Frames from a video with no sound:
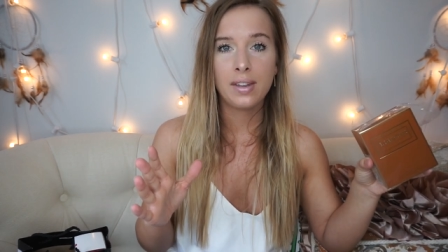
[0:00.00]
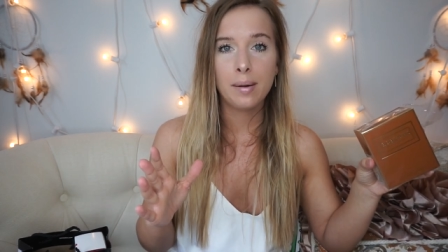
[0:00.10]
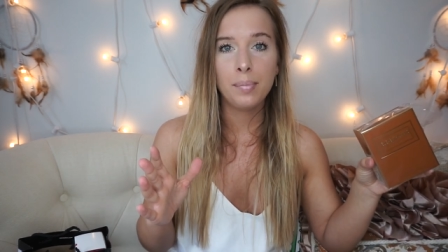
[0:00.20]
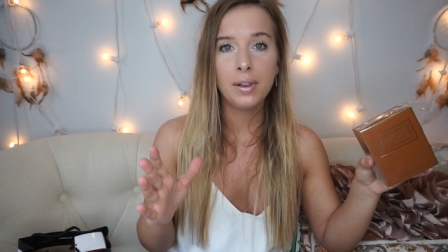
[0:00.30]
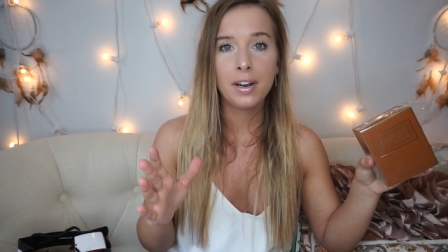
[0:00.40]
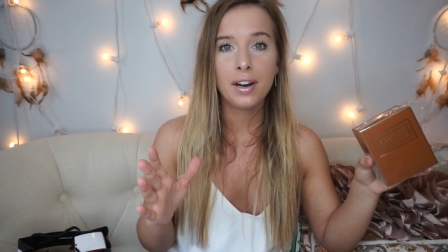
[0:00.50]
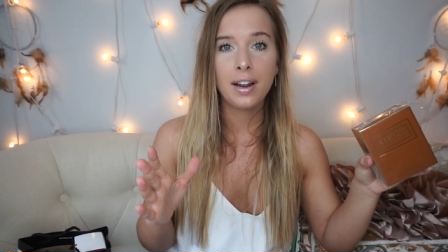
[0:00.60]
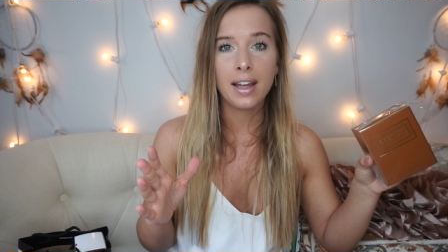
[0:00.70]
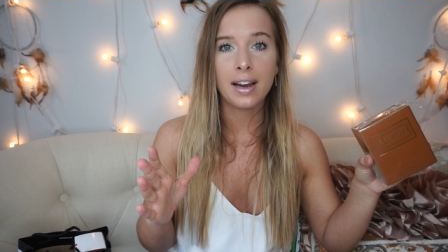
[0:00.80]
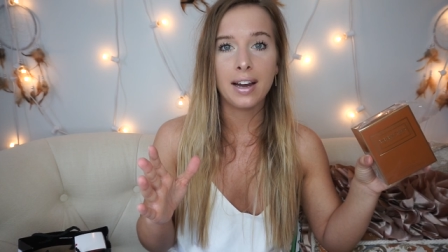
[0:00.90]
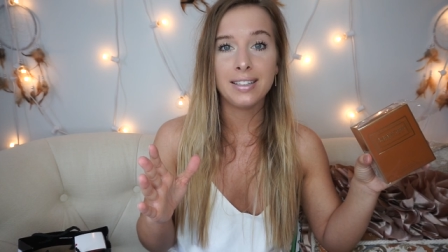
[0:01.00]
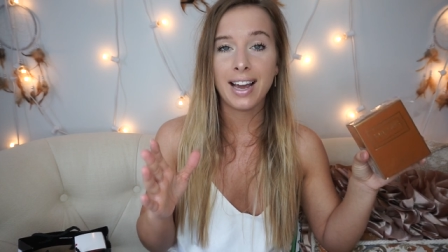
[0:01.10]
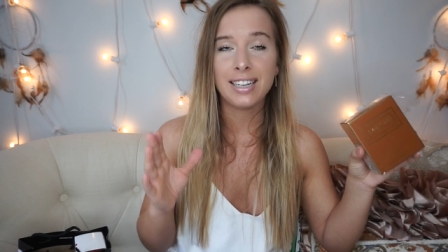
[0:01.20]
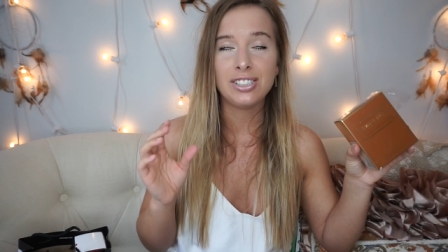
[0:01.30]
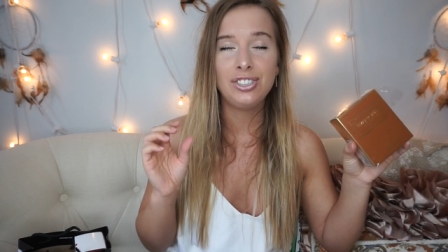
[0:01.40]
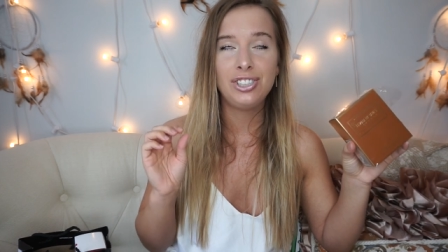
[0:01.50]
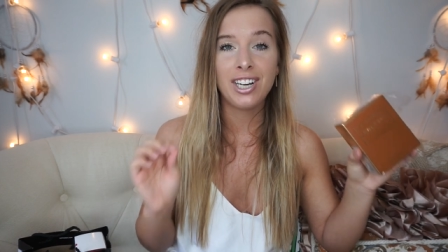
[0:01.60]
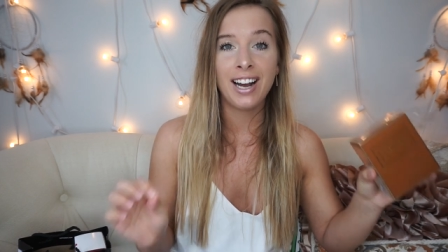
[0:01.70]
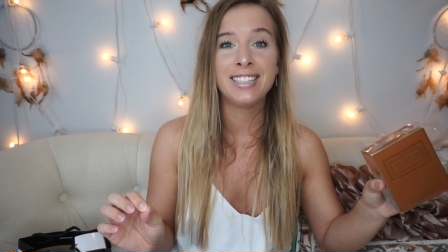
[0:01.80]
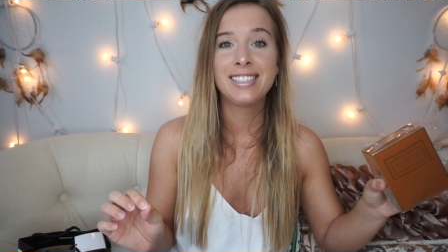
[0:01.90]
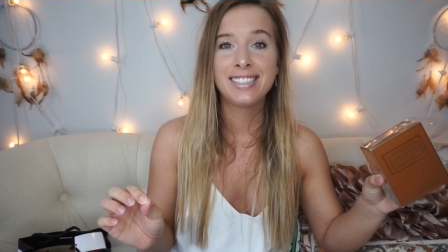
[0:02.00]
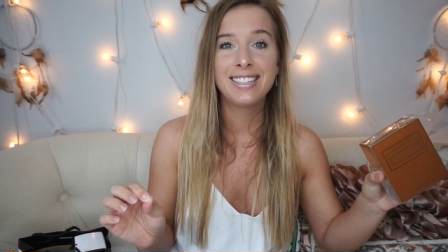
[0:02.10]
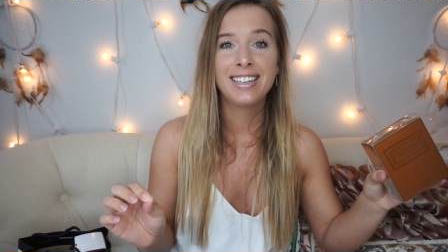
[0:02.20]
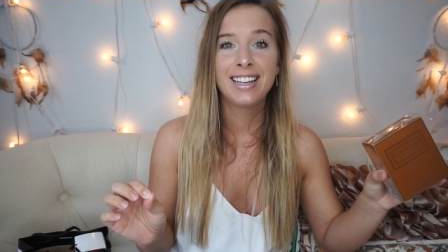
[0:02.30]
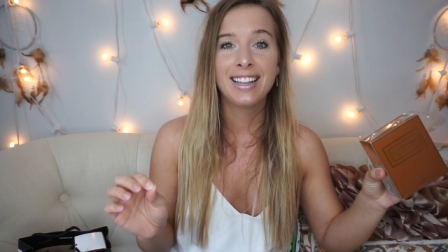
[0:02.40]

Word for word: sampler and I just